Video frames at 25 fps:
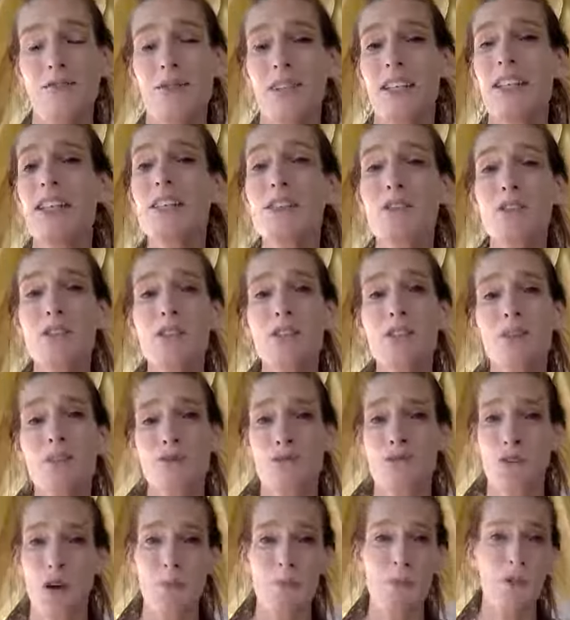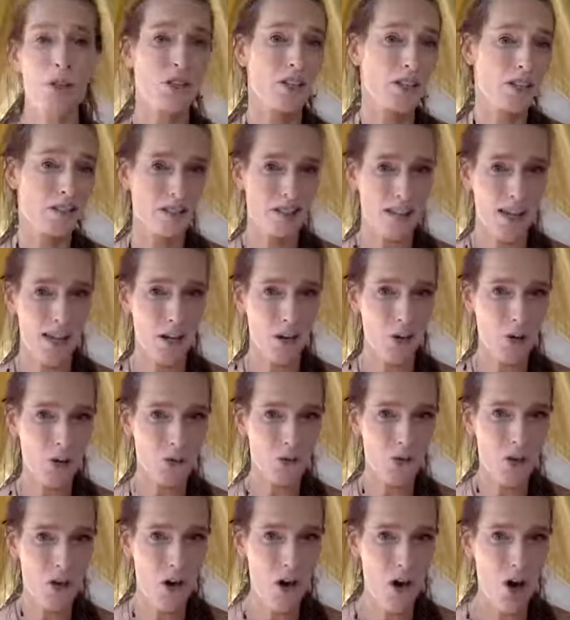either from
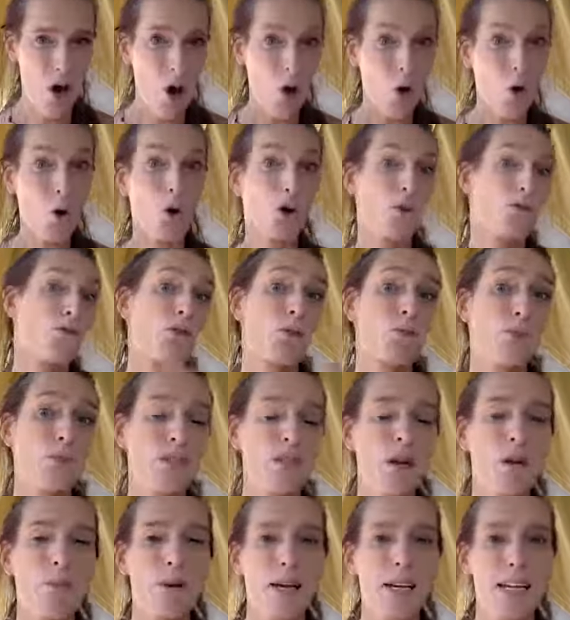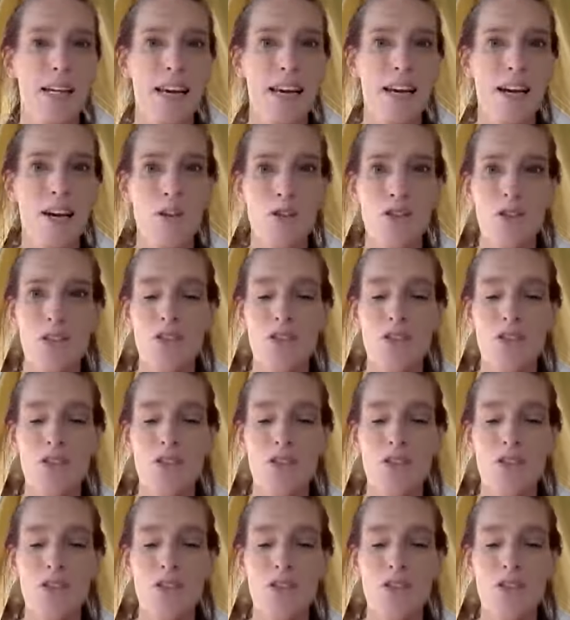yourself or from somebody else.